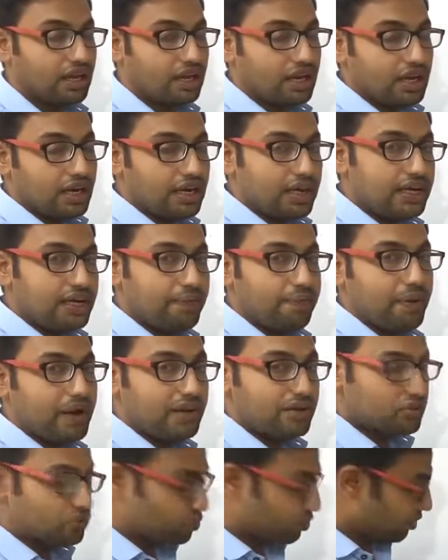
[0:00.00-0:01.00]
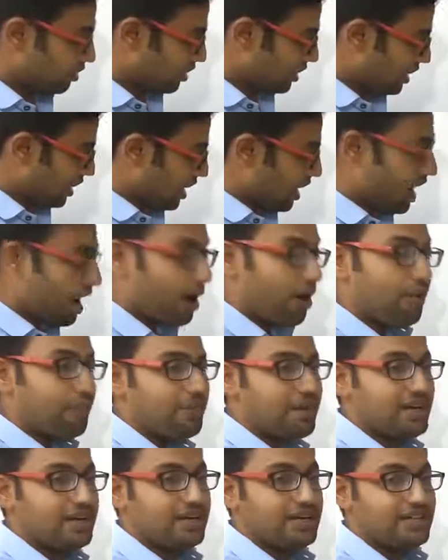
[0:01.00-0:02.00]
It depends on how
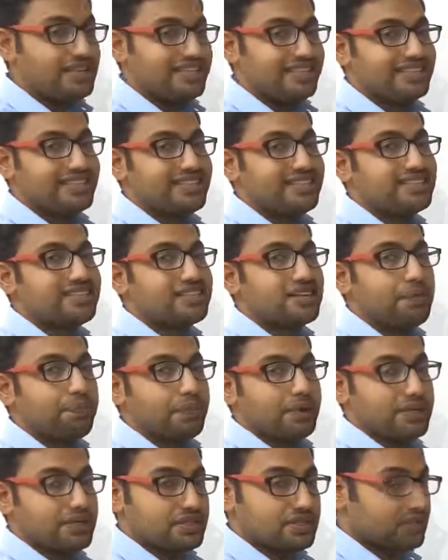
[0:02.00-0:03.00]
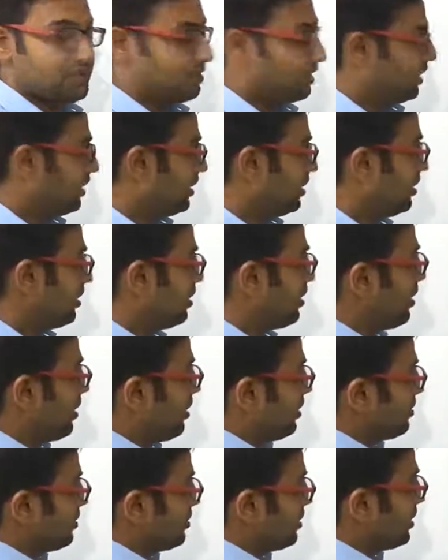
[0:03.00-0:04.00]
many digits repeats. Here
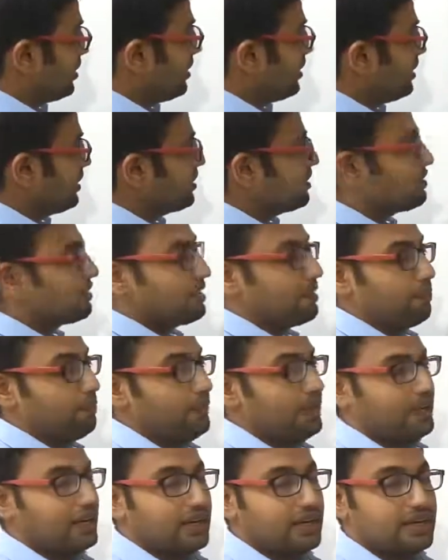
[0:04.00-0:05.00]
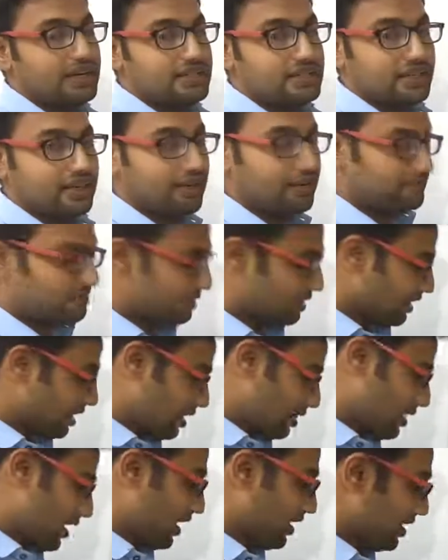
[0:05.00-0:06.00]
3 is repeating itself.
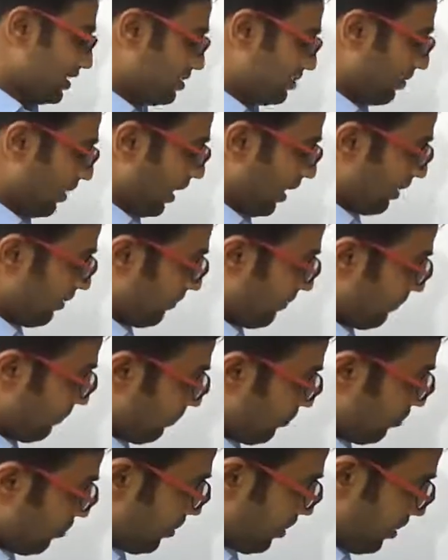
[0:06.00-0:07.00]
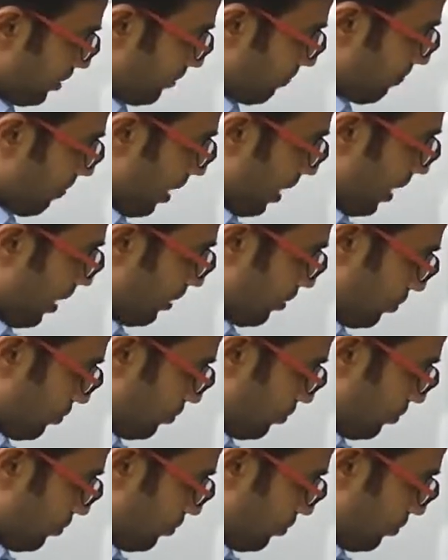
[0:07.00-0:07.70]
That is why we put a bar